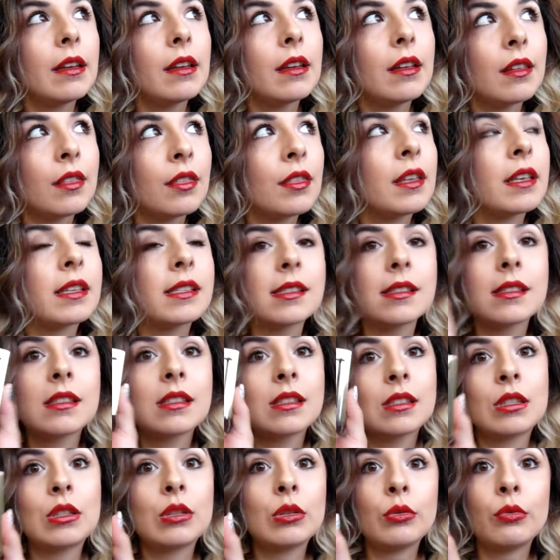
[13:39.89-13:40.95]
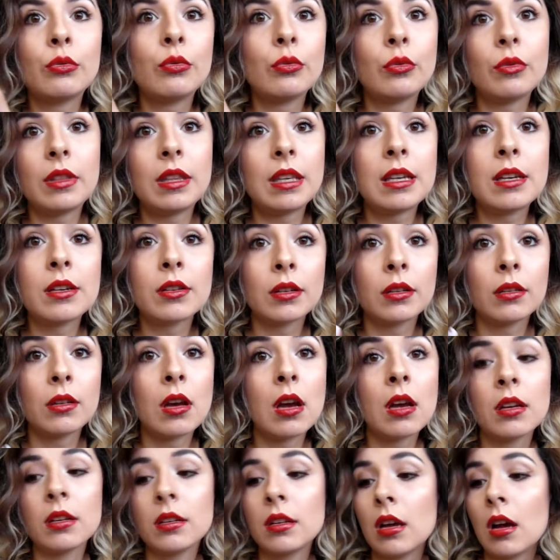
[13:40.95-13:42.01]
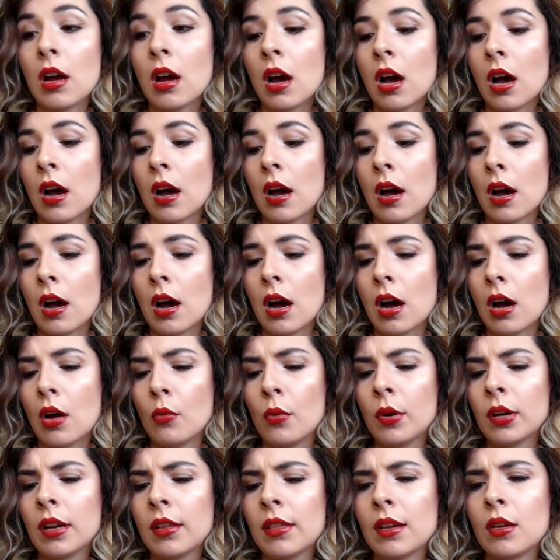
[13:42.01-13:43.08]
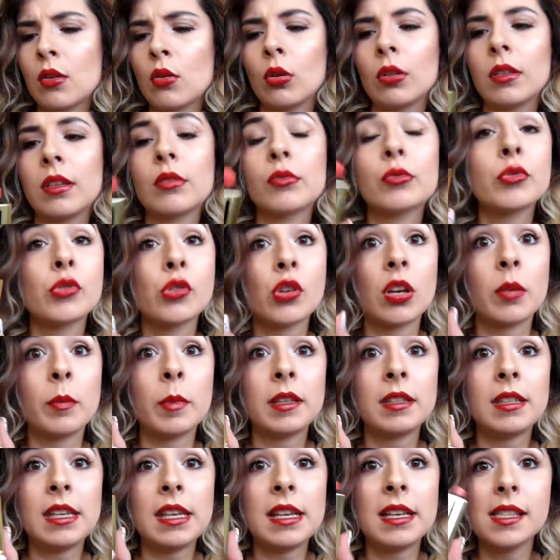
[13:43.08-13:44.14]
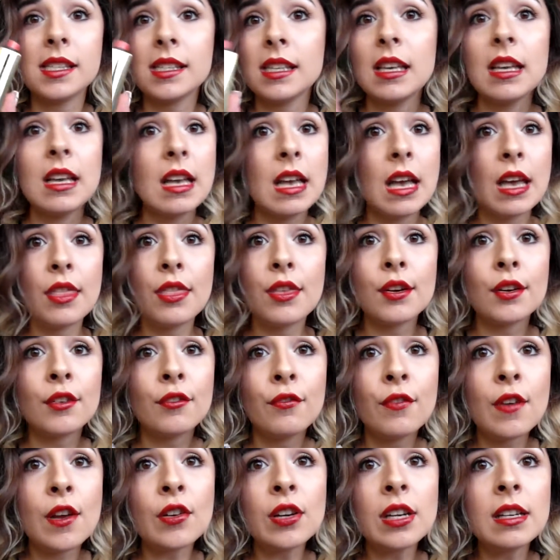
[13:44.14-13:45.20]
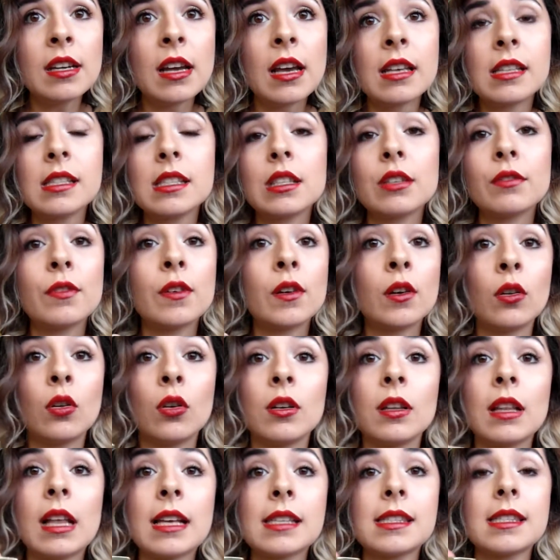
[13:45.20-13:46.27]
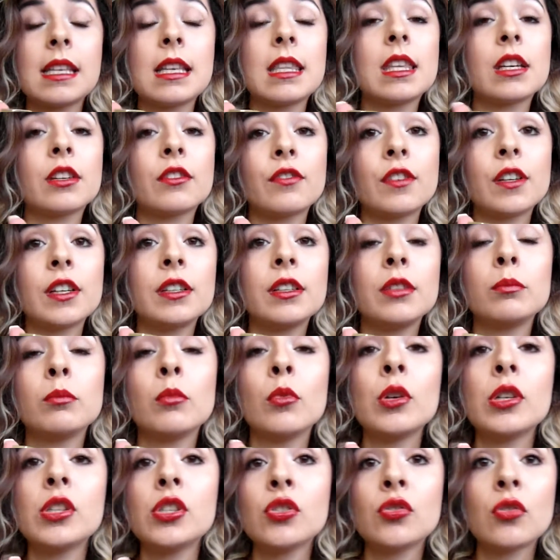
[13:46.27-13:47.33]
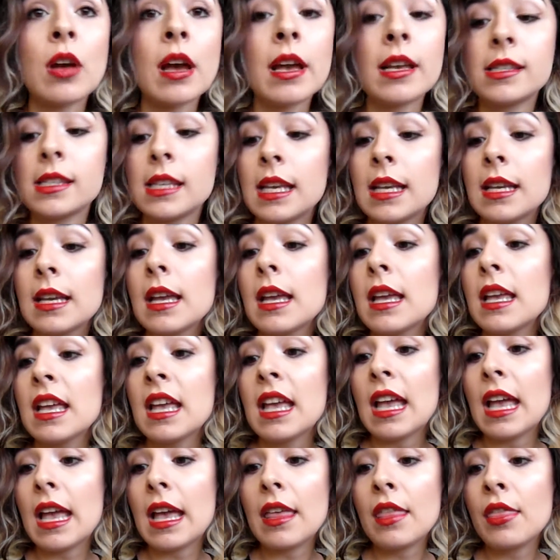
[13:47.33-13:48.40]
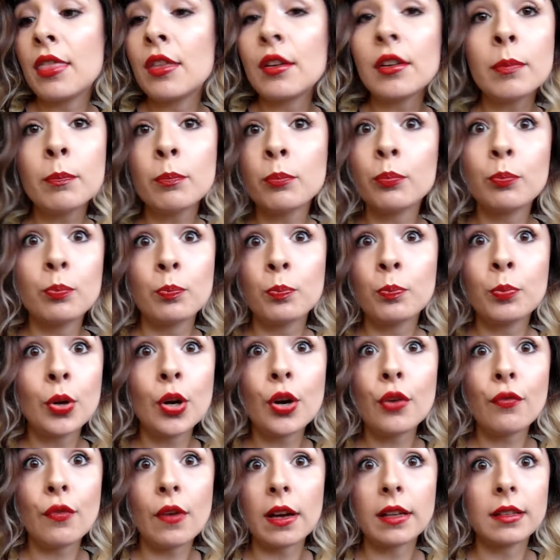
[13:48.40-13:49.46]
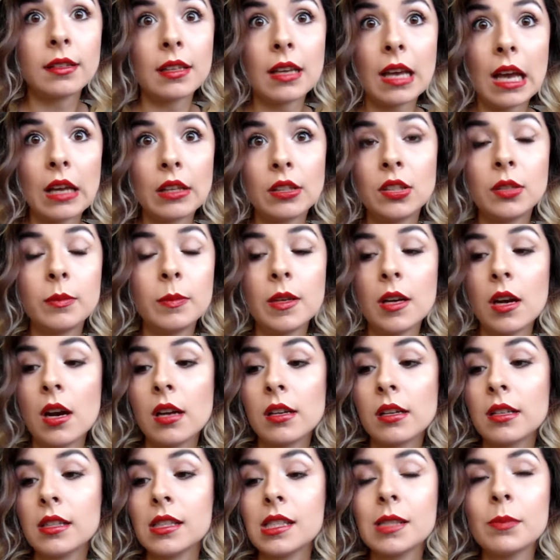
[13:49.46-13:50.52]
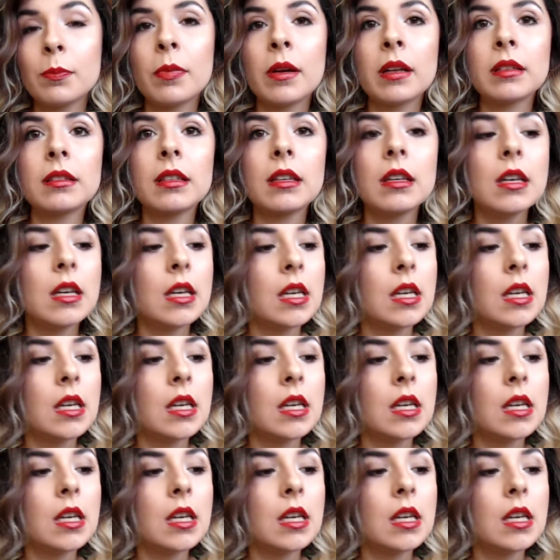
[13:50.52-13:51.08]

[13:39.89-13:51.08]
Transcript: this to the Guerlain, uh, what are they called? The Rouge Automatiques. They're very nice, they're very long lasting, they're very moisturizing. They're perfect, uh, to be honest, but